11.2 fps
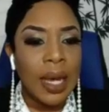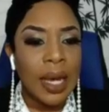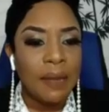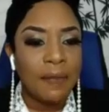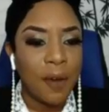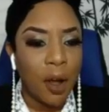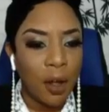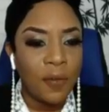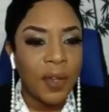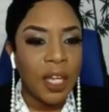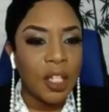
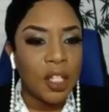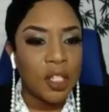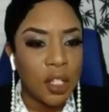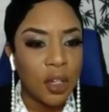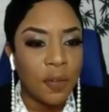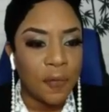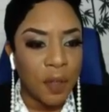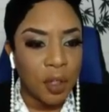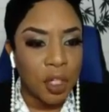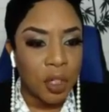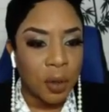Evolve into your
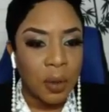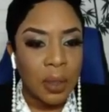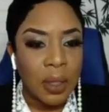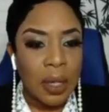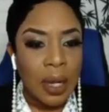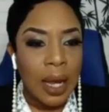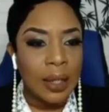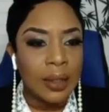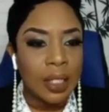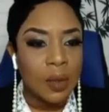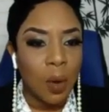future.
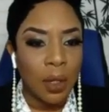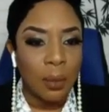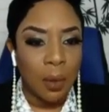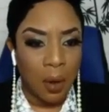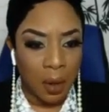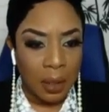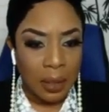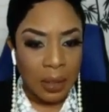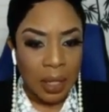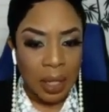And there's one more.